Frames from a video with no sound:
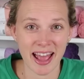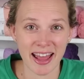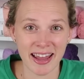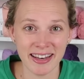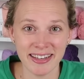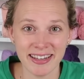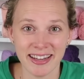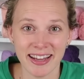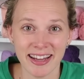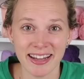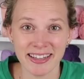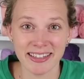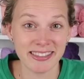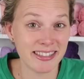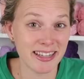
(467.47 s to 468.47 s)
and
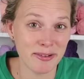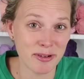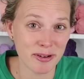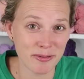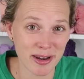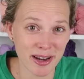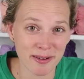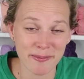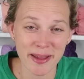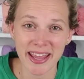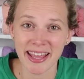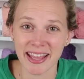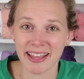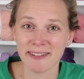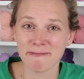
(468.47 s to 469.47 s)
uh, see what we are
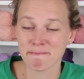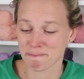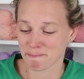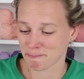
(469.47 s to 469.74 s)
making.